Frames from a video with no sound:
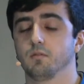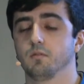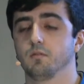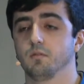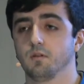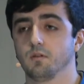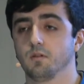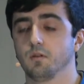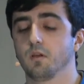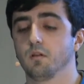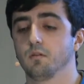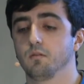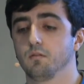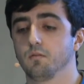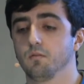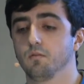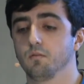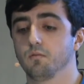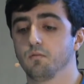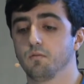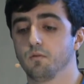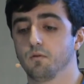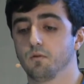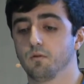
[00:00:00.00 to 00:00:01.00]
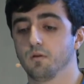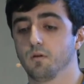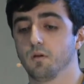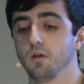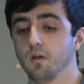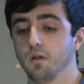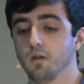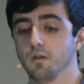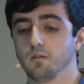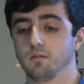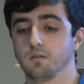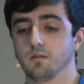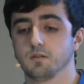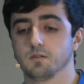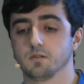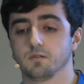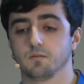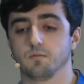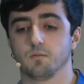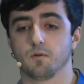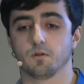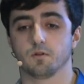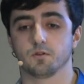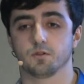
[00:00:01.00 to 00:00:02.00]
it can look for this
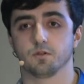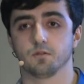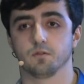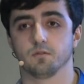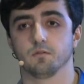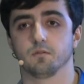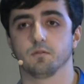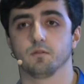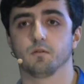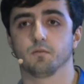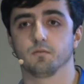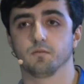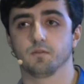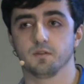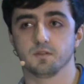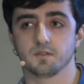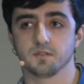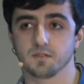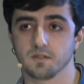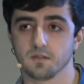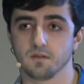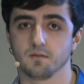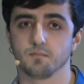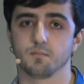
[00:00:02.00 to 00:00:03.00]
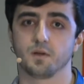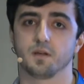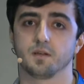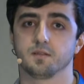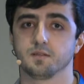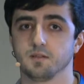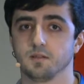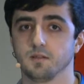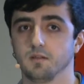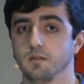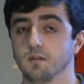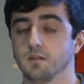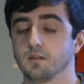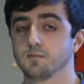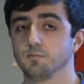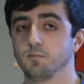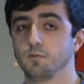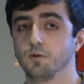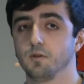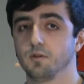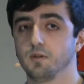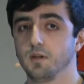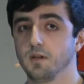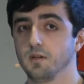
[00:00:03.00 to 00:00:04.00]
version of this CMS in
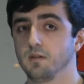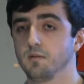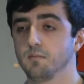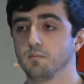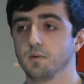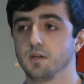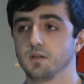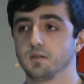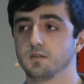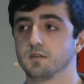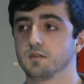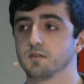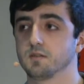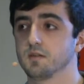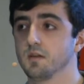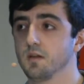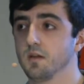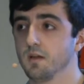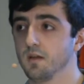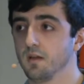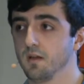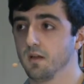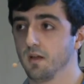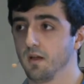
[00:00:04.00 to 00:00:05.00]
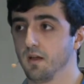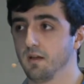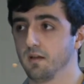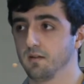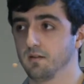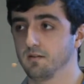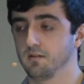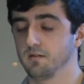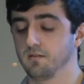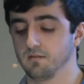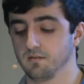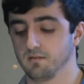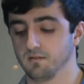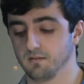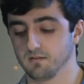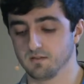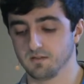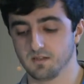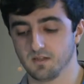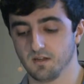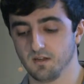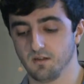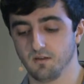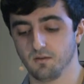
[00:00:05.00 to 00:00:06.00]
exploit databases and
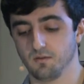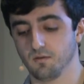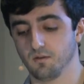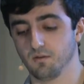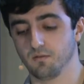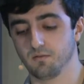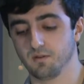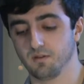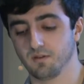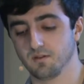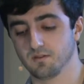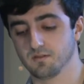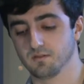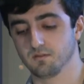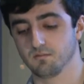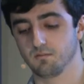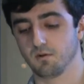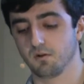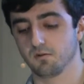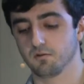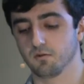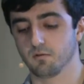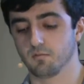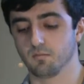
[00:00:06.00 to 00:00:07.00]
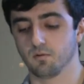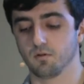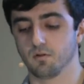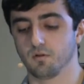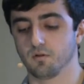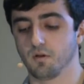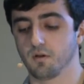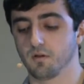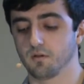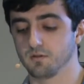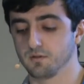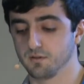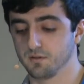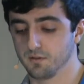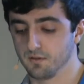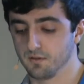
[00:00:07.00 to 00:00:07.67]
say you if it is vulnerable or not.